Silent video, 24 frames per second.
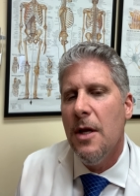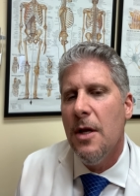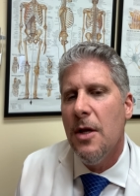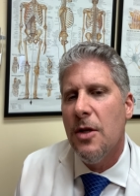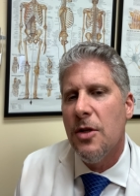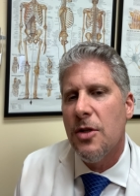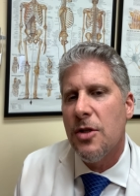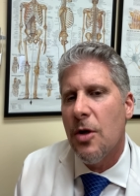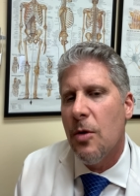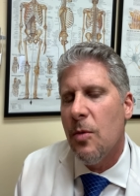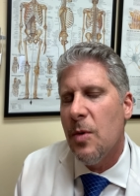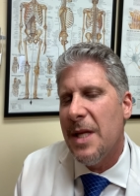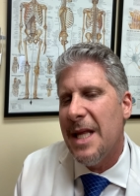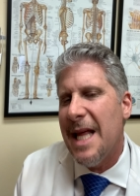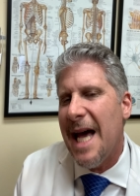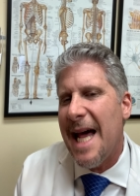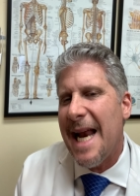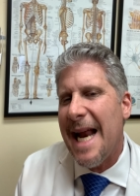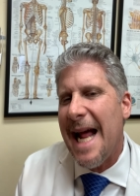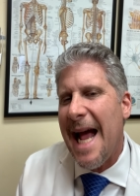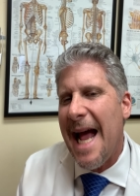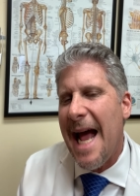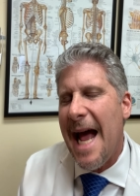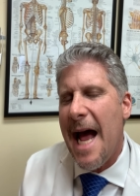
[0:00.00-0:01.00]
So when that
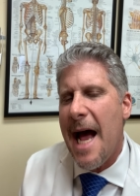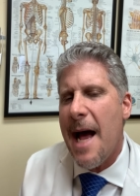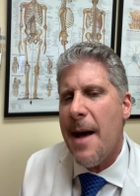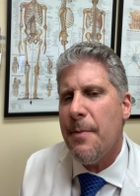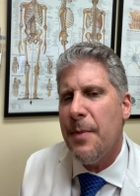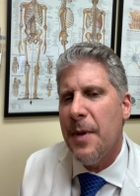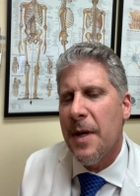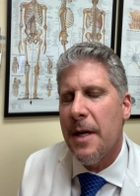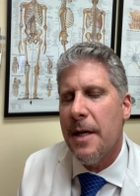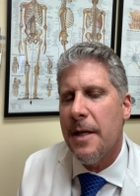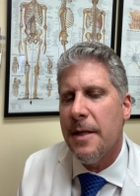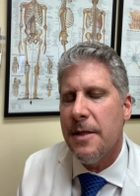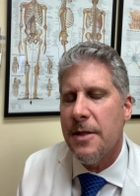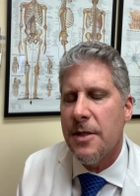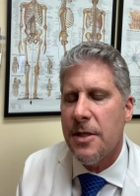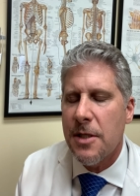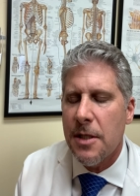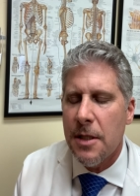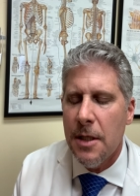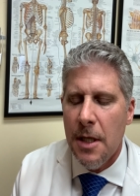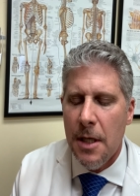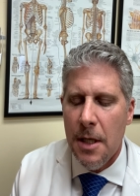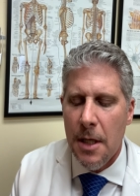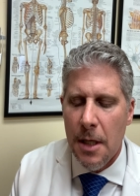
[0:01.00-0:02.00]

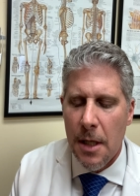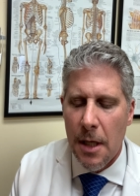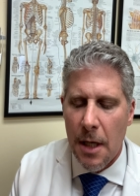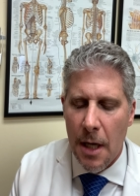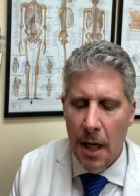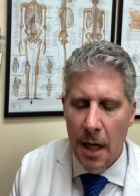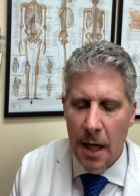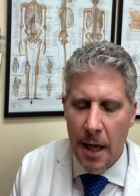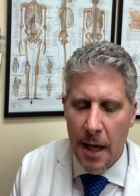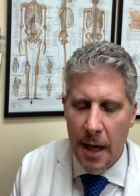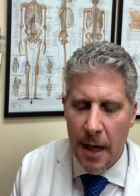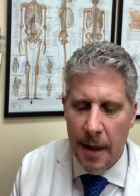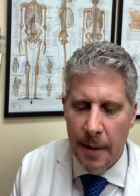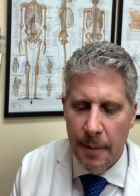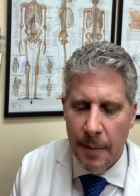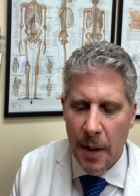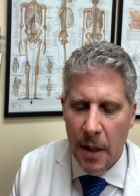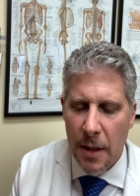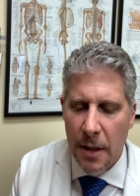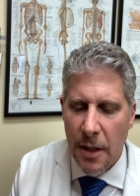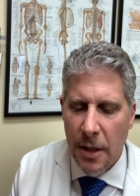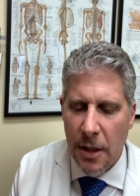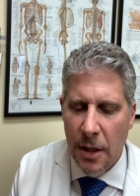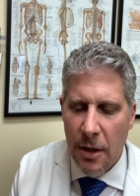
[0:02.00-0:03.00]
happens,
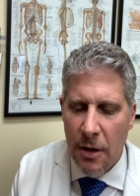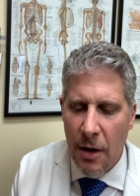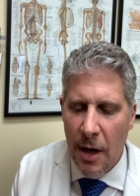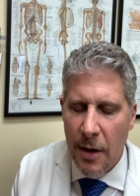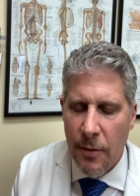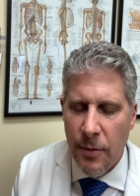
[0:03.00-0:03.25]
I